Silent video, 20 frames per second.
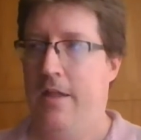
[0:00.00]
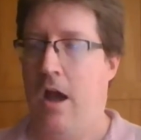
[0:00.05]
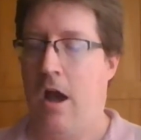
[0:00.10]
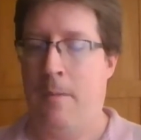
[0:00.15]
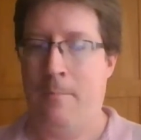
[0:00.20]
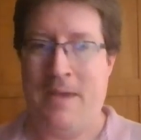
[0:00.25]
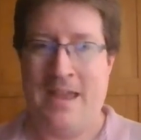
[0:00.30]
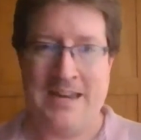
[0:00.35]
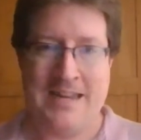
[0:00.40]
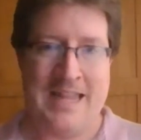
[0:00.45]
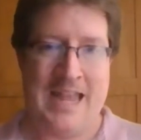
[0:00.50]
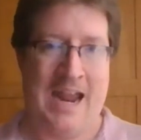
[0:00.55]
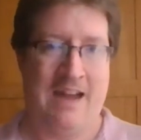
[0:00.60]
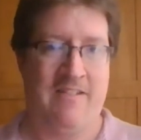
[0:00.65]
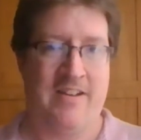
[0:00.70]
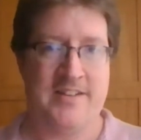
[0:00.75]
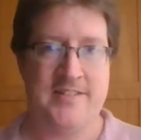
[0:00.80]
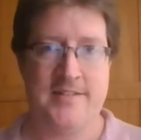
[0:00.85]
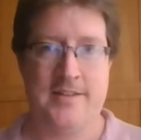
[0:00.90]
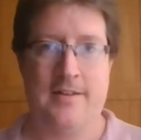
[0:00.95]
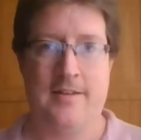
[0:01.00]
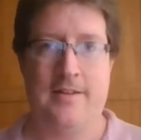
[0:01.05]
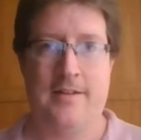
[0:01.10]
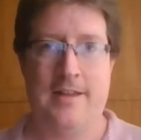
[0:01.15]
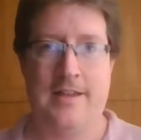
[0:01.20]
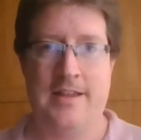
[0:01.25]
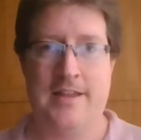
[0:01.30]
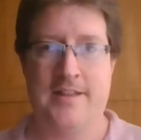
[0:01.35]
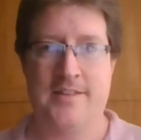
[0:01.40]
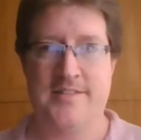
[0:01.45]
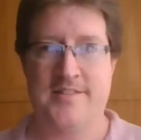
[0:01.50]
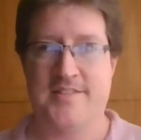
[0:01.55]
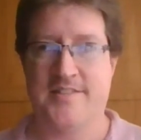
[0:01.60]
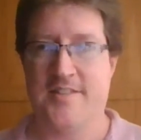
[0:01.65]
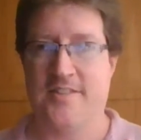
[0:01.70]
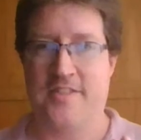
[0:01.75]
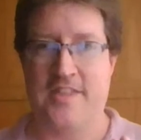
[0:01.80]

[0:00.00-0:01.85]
Our main character is